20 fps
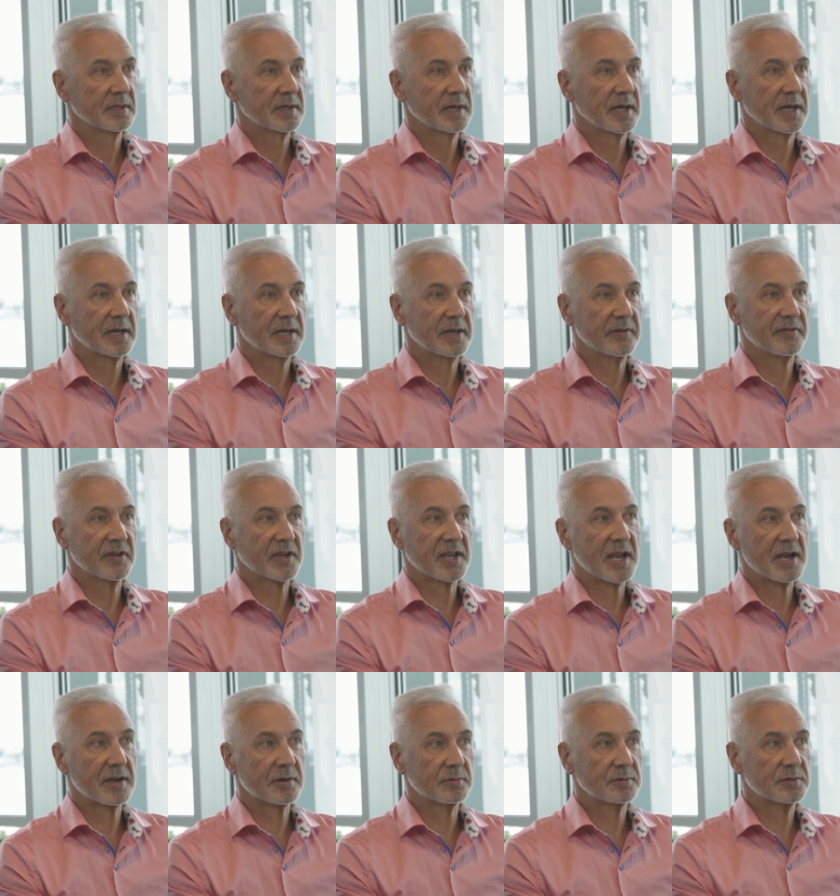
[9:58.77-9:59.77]
uh,
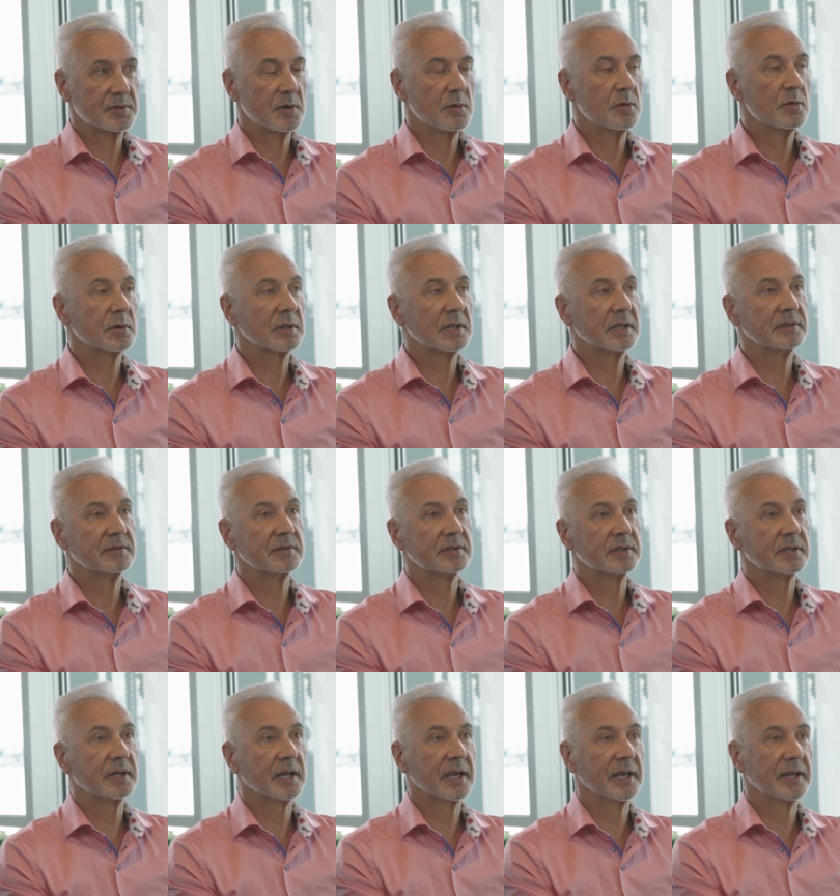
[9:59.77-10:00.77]
Invercargill to Auckland,
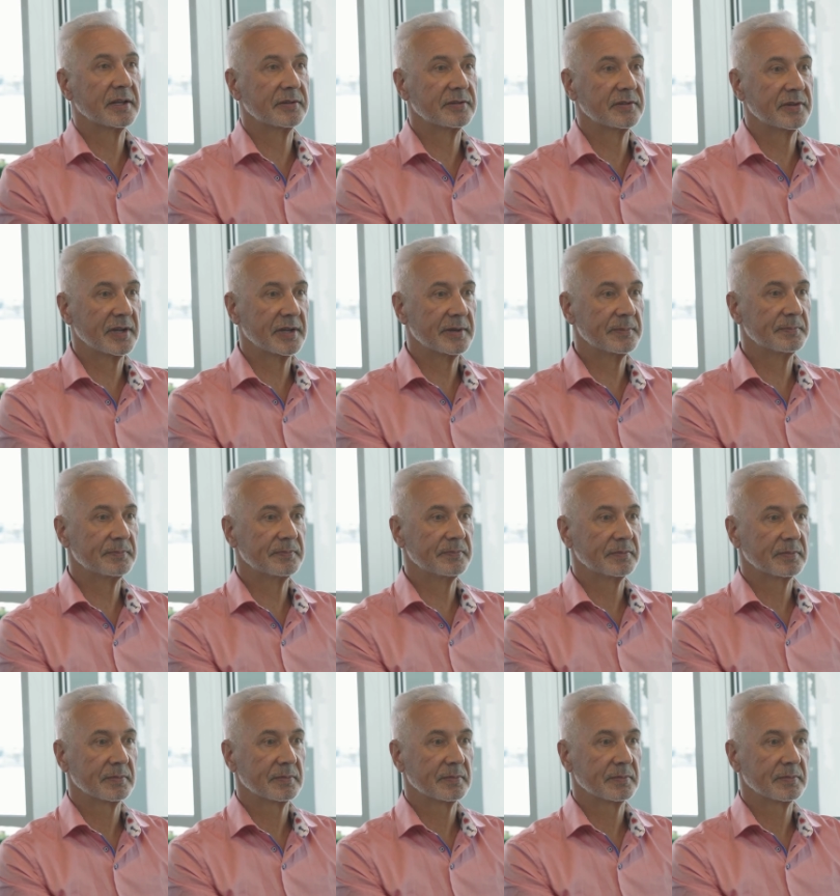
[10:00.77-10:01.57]
and um,